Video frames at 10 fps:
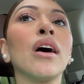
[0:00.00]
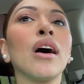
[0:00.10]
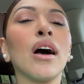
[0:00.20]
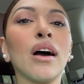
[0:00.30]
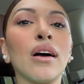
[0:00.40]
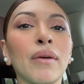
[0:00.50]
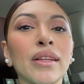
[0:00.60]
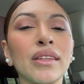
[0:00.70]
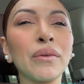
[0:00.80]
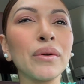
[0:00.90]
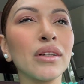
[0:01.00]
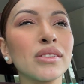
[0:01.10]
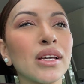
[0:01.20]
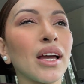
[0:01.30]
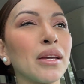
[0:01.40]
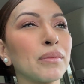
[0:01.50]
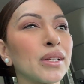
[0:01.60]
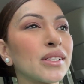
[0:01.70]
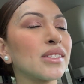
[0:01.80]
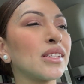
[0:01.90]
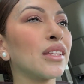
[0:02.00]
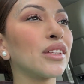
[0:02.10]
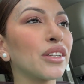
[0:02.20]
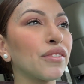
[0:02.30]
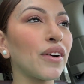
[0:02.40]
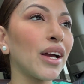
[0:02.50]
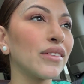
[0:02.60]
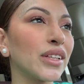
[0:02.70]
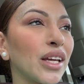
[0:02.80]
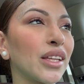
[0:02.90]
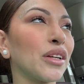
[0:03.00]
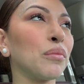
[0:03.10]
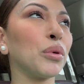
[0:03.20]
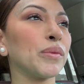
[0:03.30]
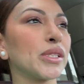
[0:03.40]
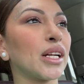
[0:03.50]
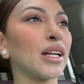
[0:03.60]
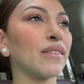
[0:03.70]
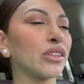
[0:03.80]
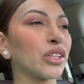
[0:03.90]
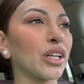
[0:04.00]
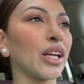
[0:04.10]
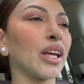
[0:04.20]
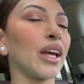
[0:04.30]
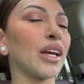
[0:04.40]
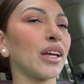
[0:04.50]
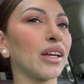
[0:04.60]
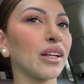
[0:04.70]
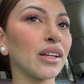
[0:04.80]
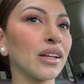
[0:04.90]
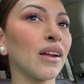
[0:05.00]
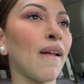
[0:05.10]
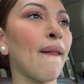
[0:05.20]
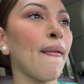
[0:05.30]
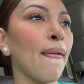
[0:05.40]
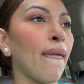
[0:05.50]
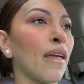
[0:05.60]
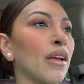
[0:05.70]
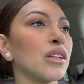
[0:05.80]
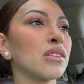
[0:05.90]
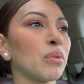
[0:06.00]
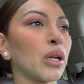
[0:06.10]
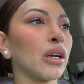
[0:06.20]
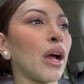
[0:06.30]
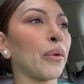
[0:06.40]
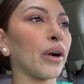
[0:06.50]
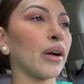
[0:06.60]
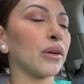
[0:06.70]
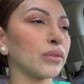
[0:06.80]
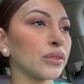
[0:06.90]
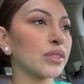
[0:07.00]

I think we're on time. It's 10:35 again. Their appointment's at 11:30, and it's about an hour out.